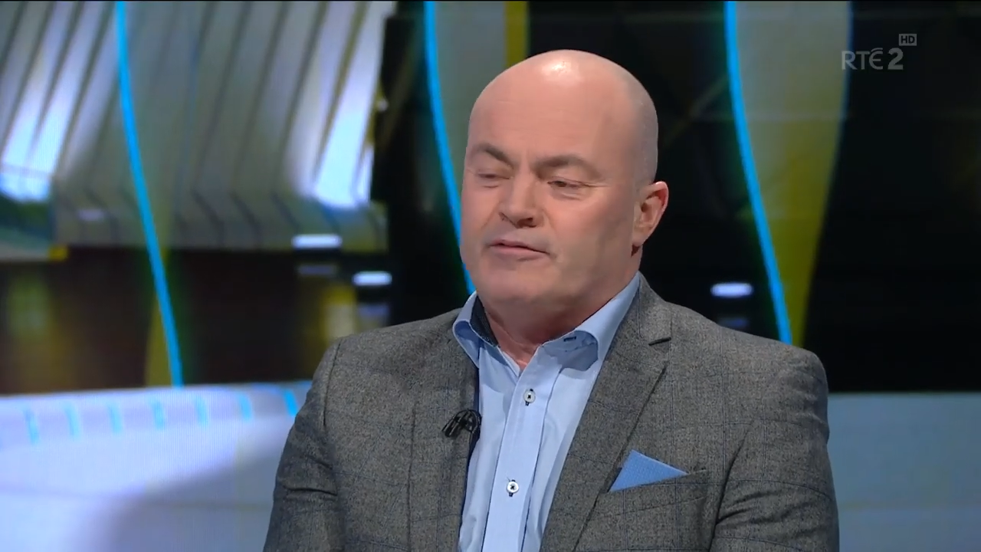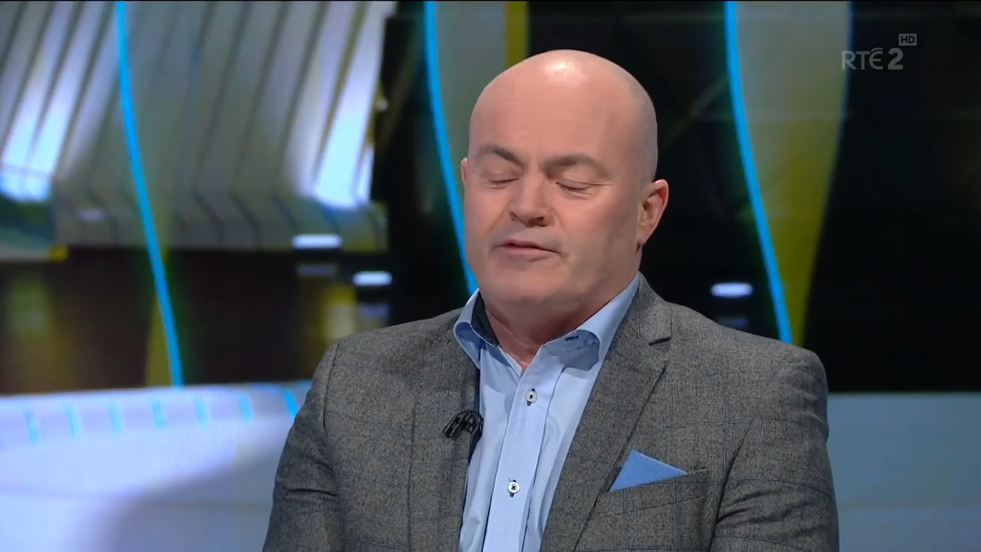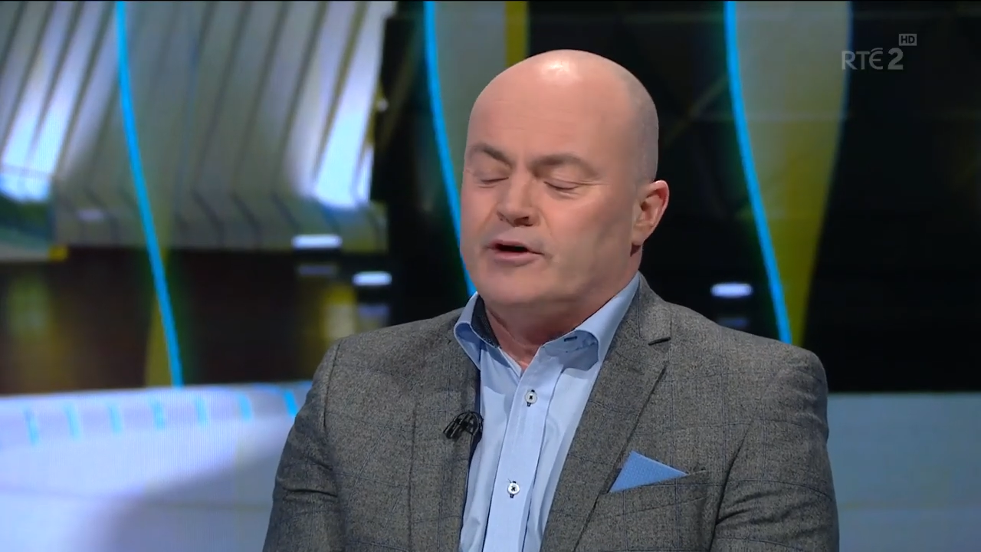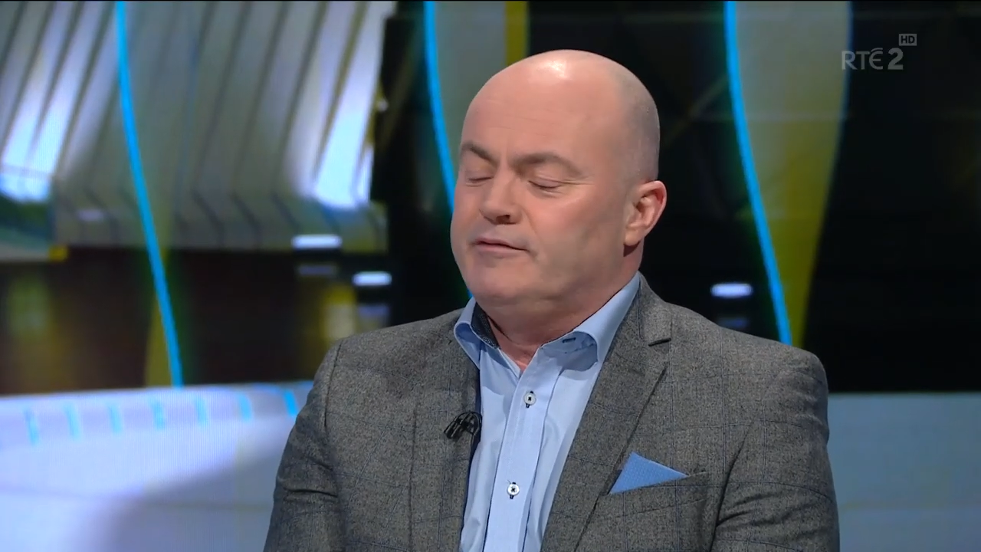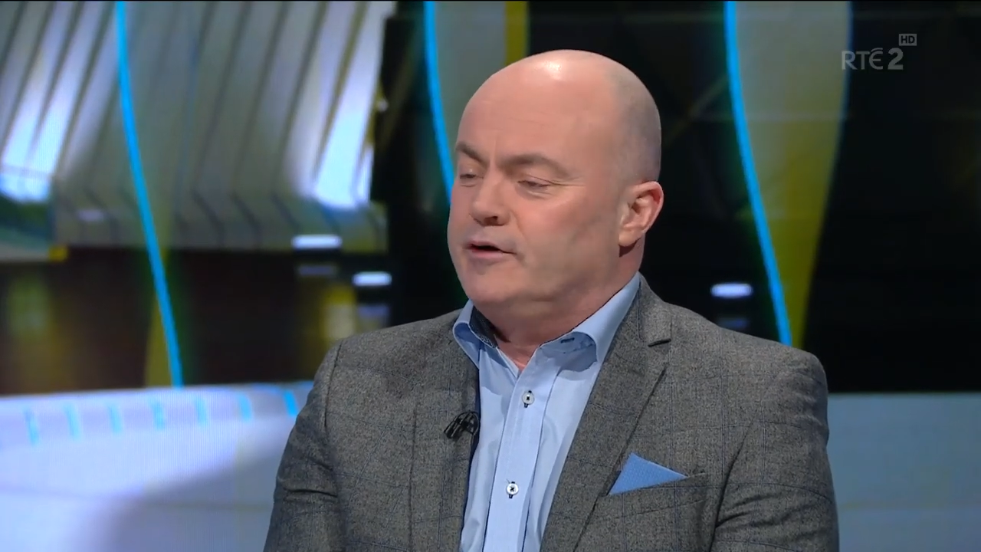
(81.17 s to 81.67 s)

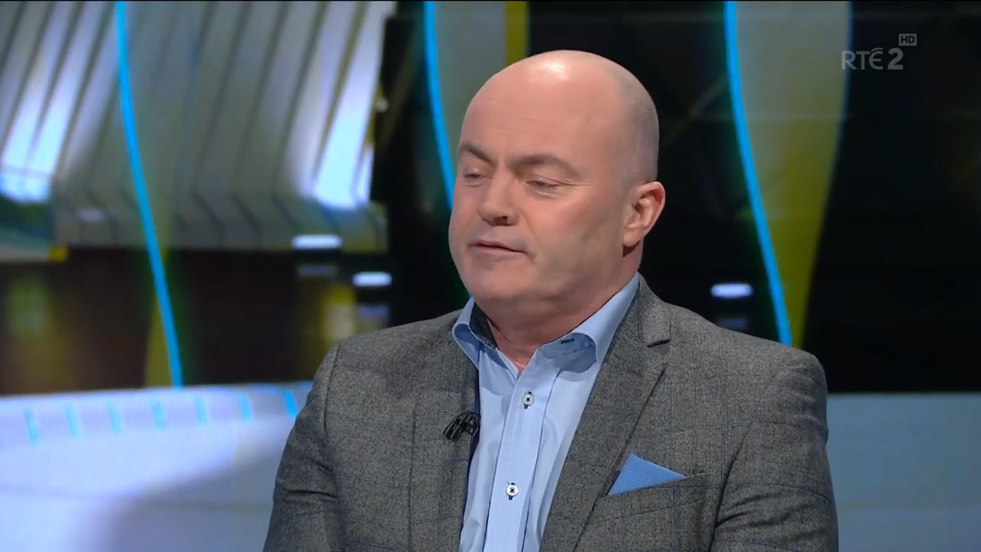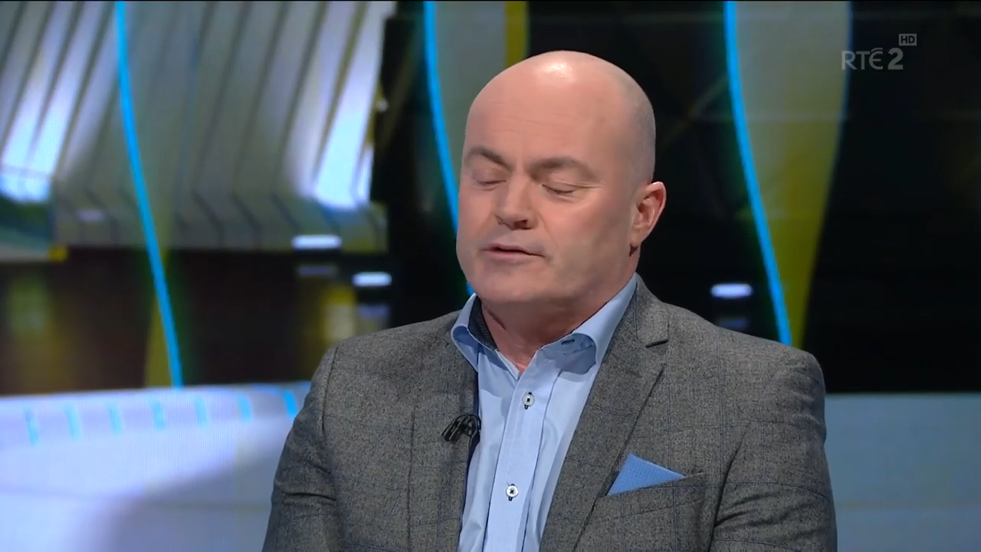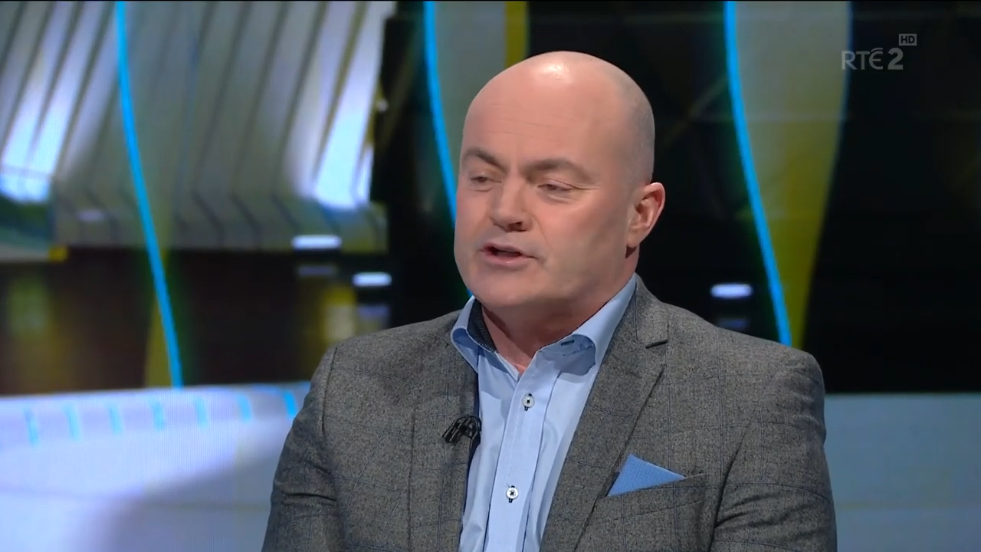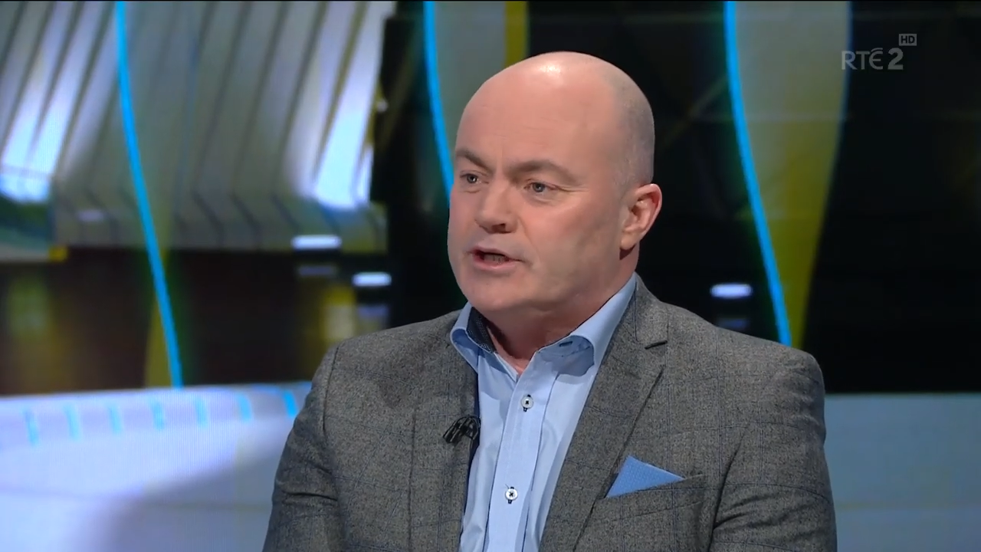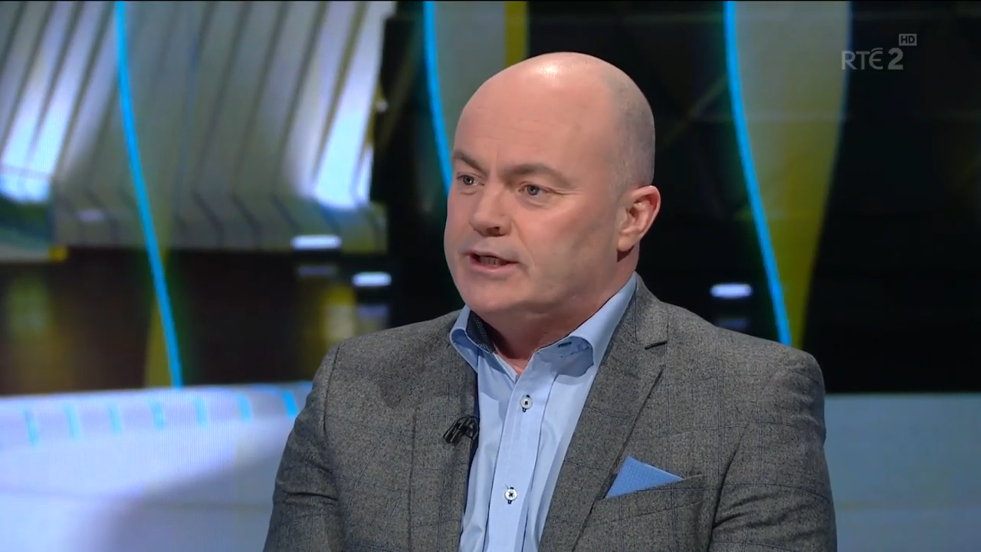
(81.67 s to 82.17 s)
Very, very
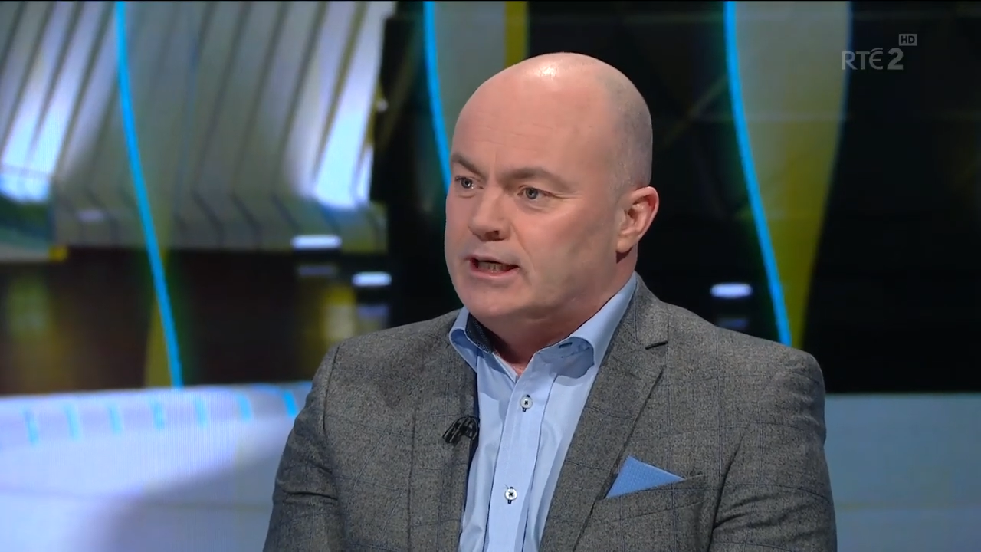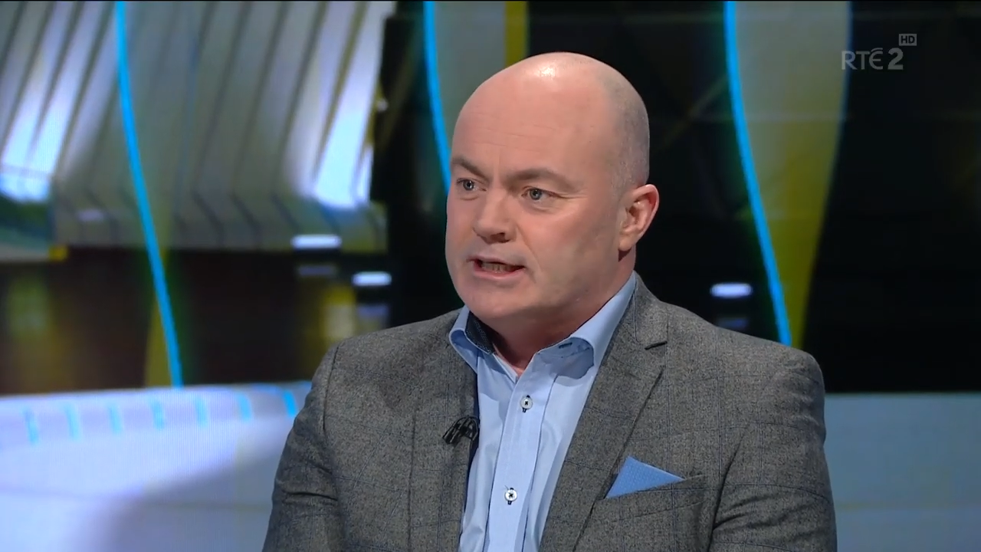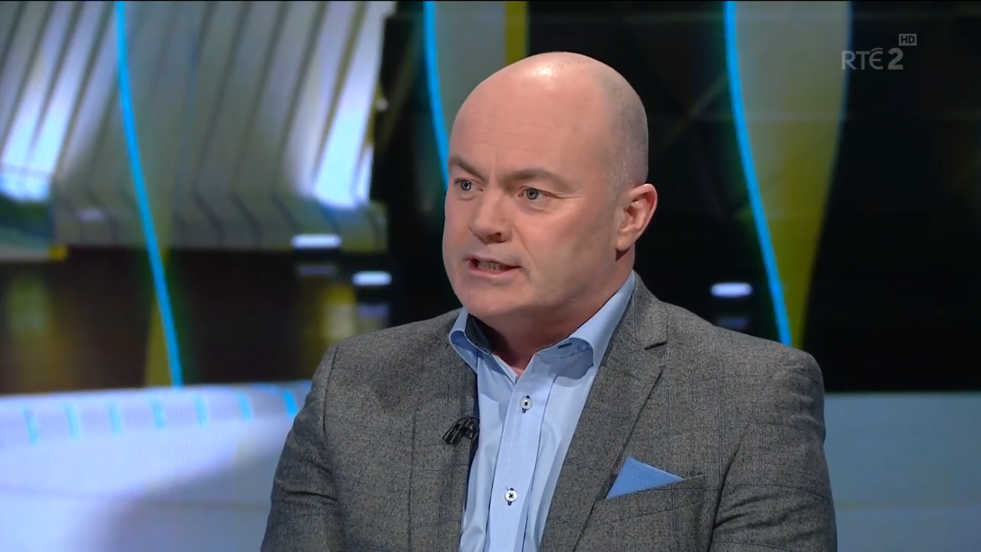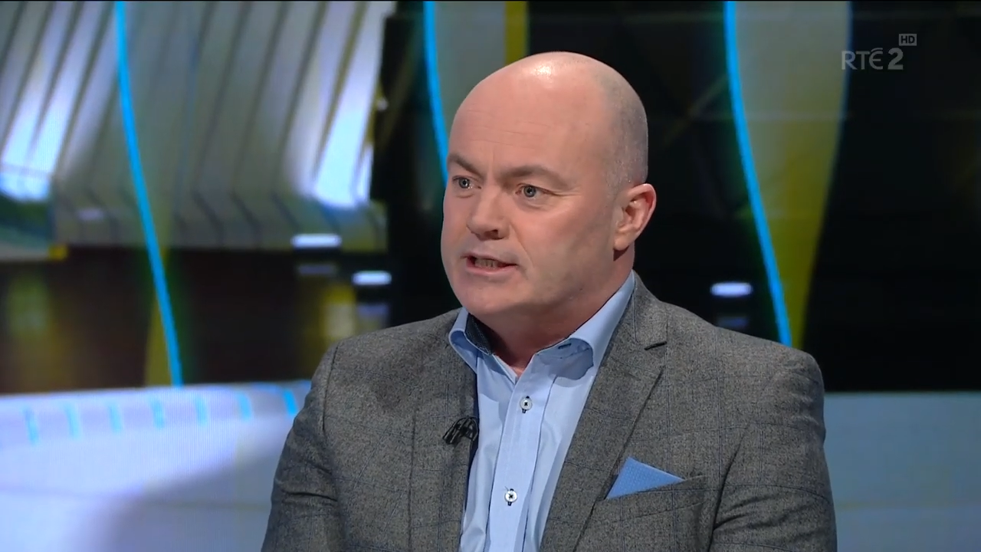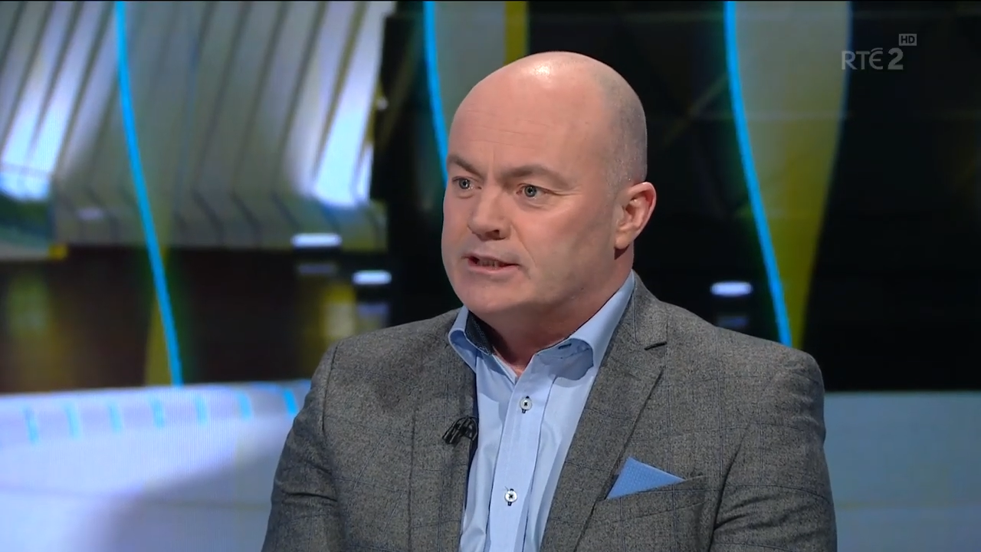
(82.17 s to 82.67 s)
frustrating
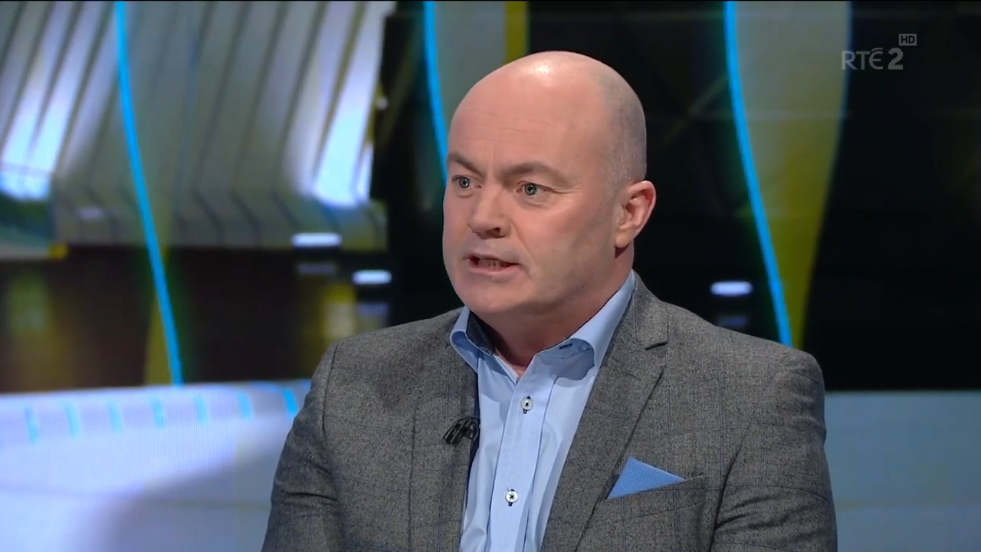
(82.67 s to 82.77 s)
last night.